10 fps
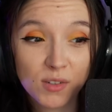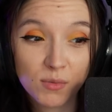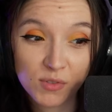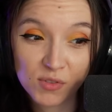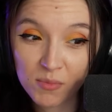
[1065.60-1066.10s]

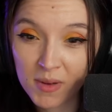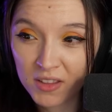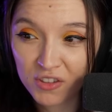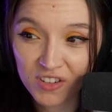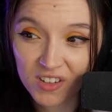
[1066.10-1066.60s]
always know
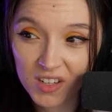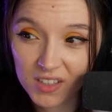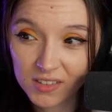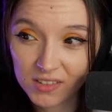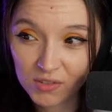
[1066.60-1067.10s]
better,
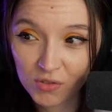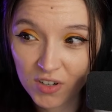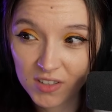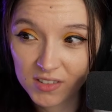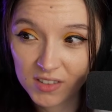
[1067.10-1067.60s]
guys.
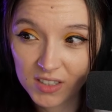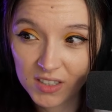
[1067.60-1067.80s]
Trust.